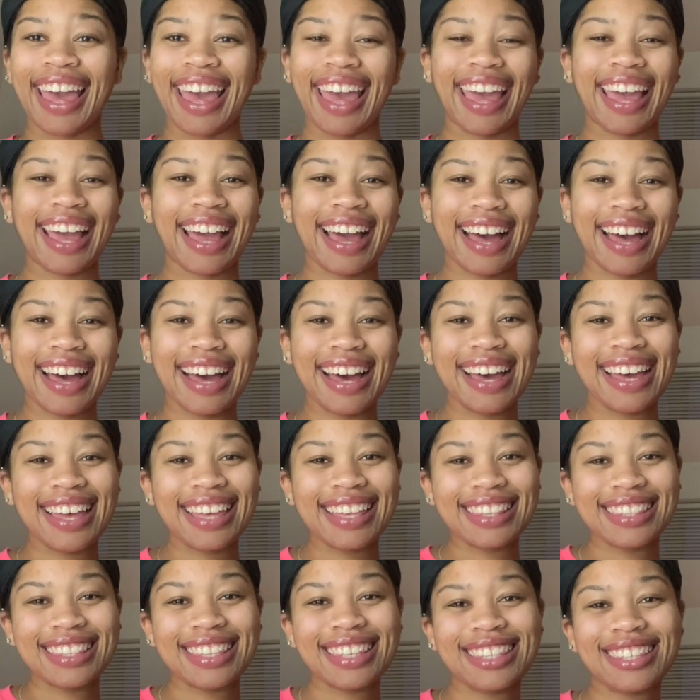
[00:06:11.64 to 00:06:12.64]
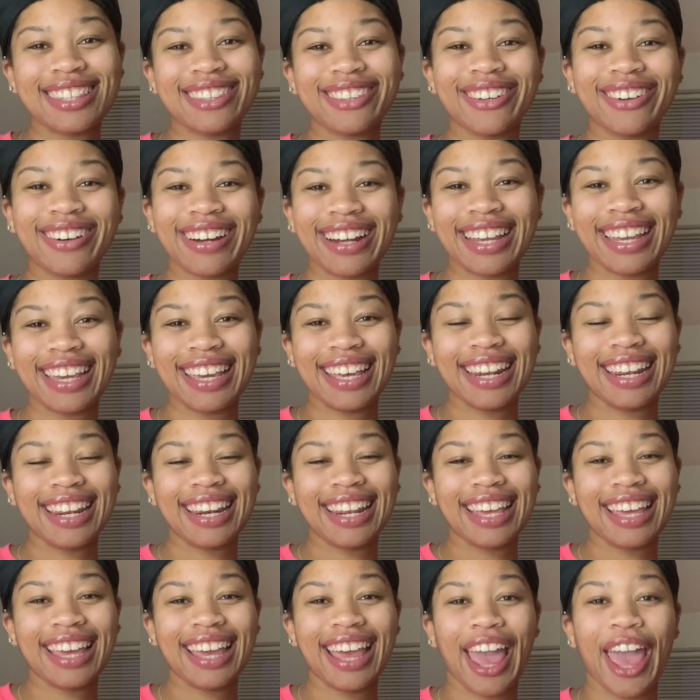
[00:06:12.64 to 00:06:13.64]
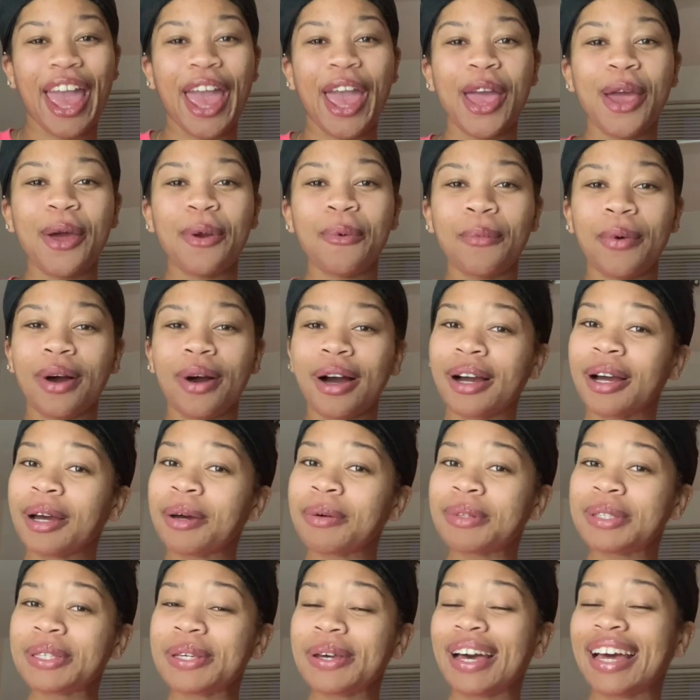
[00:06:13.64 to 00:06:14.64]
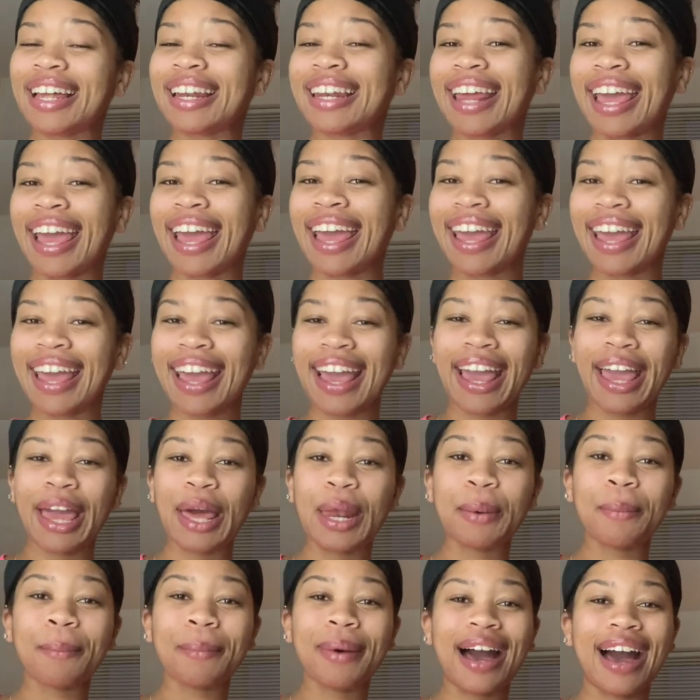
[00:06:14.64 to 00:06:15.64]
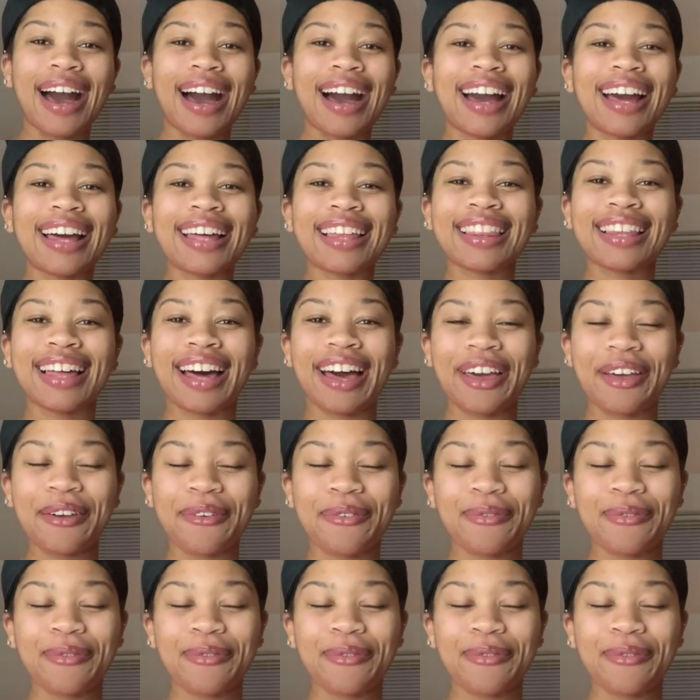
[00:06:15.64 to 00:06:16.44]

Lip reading: Hey guys, it's Lauren Kennedy, and welcome to A Day in My Life.